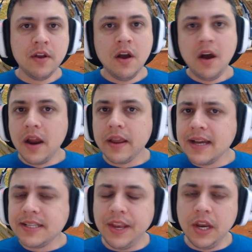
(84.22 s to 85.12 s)
Alright
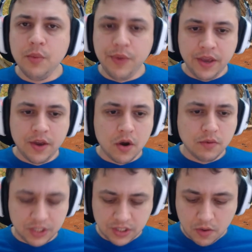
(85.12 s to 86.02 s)
guys, here we go.
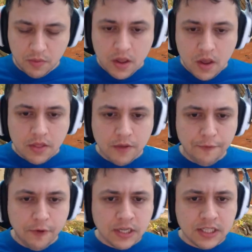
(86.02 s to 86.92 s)
So the
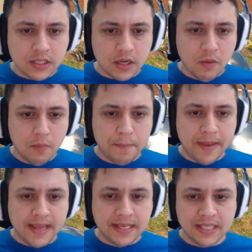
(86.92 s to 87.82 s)
first
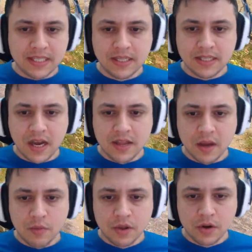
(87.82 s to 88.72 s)
base design
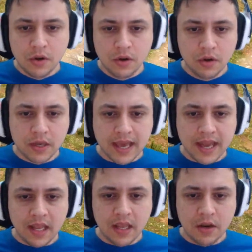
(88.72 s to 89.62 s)
that we're going to look
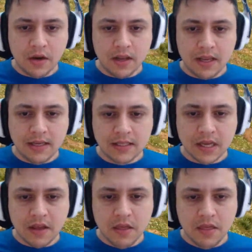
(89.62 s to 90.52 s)
at here is
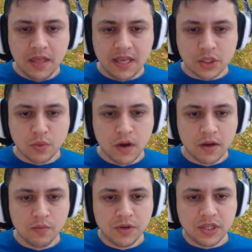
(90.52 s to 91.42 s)
this
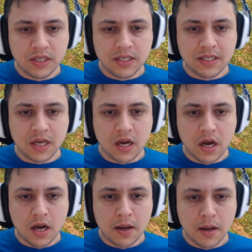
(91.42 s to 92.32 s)
one, which is
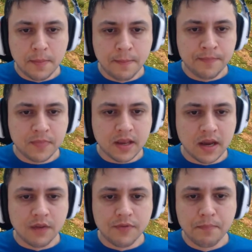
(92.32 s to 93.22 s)
kind
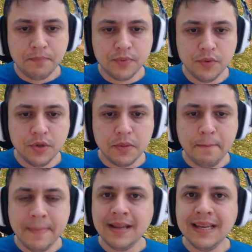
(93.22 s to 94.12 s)
of a brute
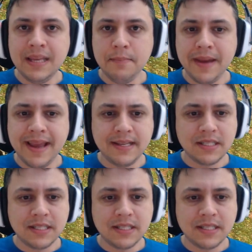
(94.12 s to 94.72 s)
melee base.